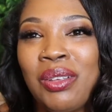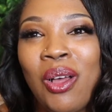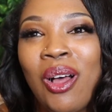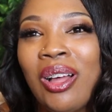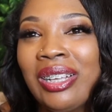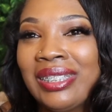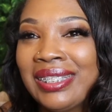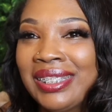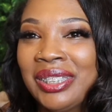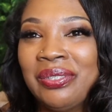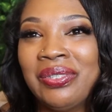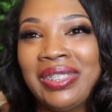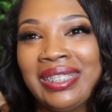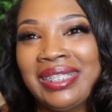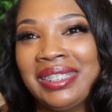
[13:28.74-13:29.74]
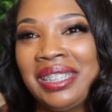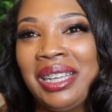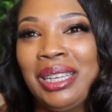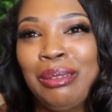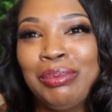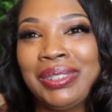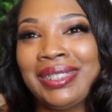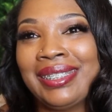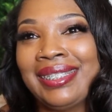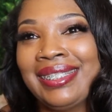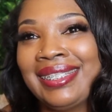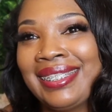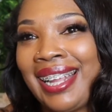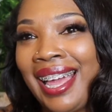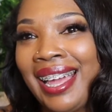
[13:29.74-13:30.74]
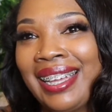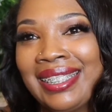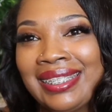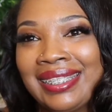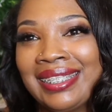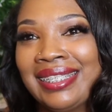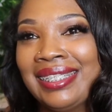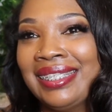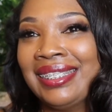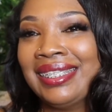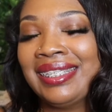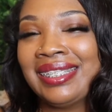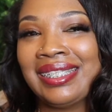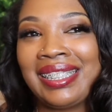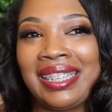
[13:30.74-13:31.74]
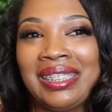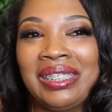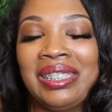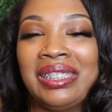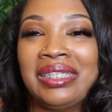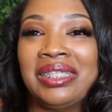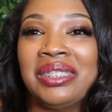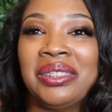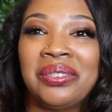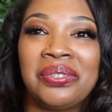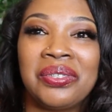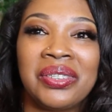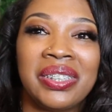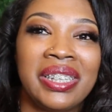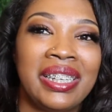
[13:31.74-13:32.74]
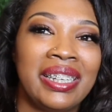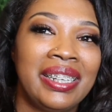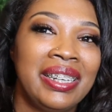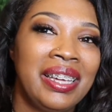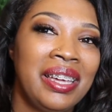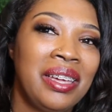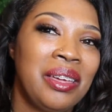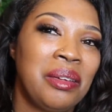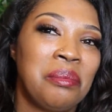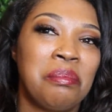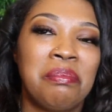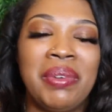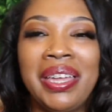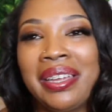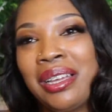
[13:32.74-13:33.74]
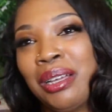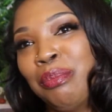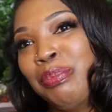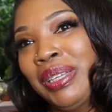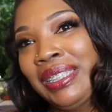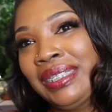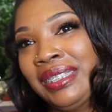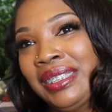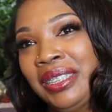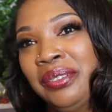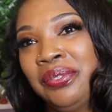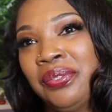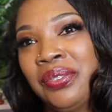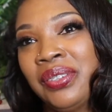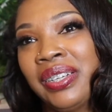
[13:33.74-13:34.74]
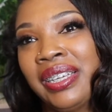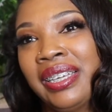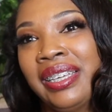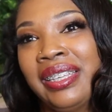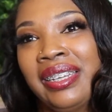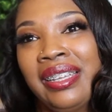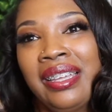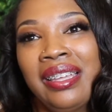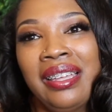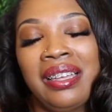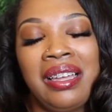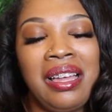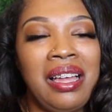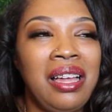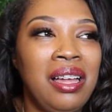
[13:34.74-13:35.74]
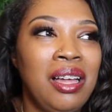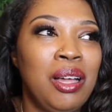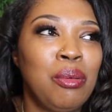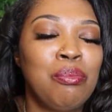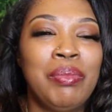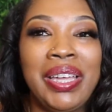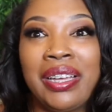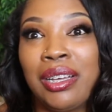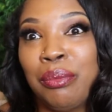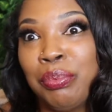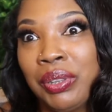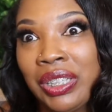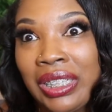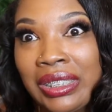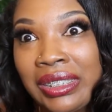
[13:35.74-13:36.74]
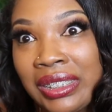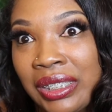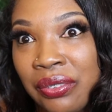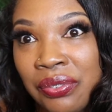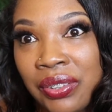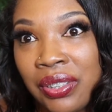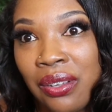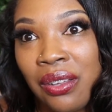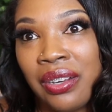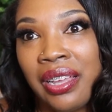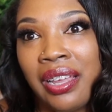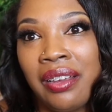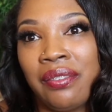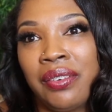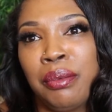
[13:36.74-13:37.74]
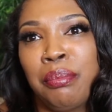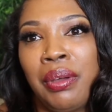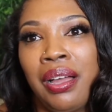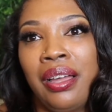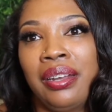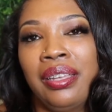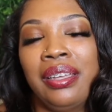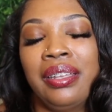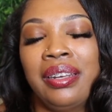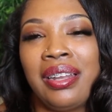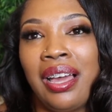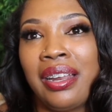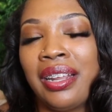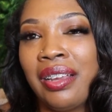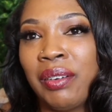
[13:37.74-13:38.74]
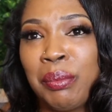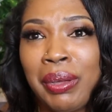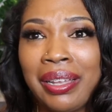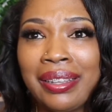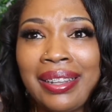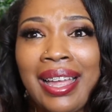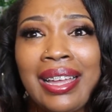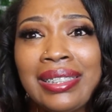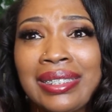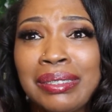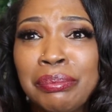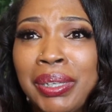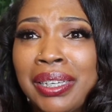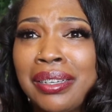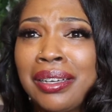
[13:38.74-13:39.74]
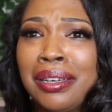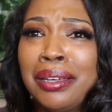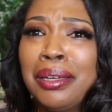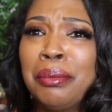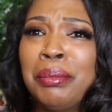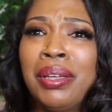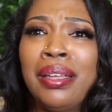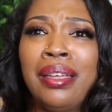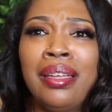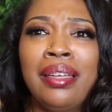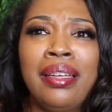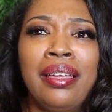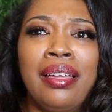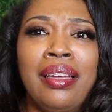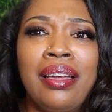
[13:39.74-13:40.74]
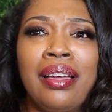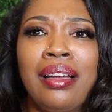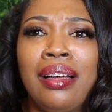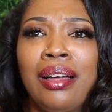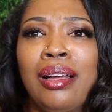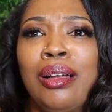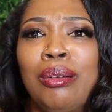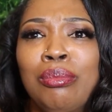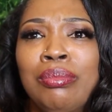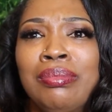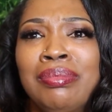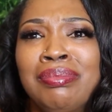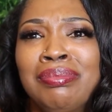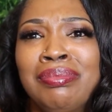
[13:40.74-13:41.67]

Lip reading: All different shapes, sizes. They look different. Makeup is different. Makeup looks different on everybody. Not everybody likes makeup. Don't